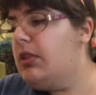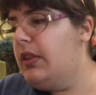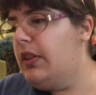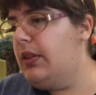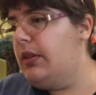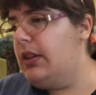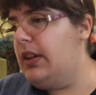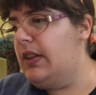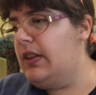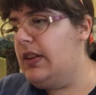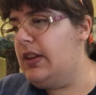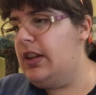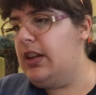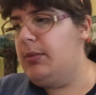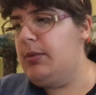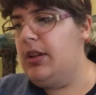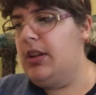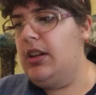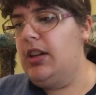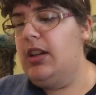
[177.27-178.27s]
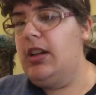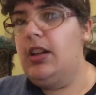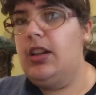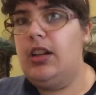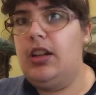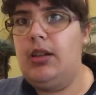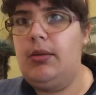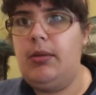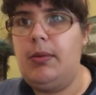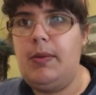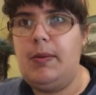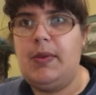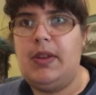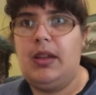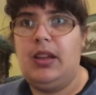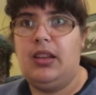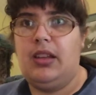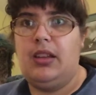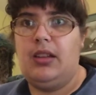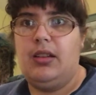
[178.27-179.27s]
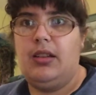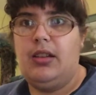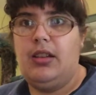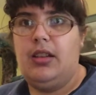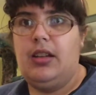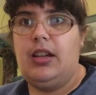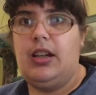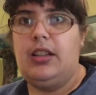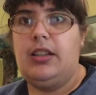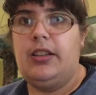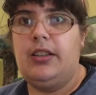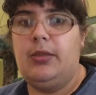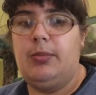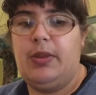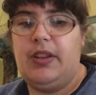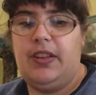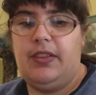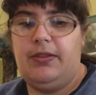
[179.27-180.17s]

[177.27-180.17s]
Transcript: So this time, I'm going to be making my other